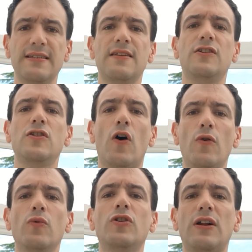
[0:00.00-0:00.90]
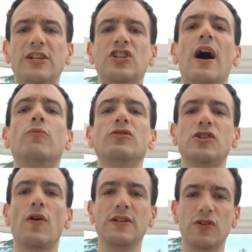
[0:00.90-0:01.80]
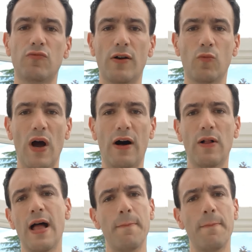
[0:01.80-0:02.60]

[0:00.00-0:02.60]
the knowledge that I was going to run well,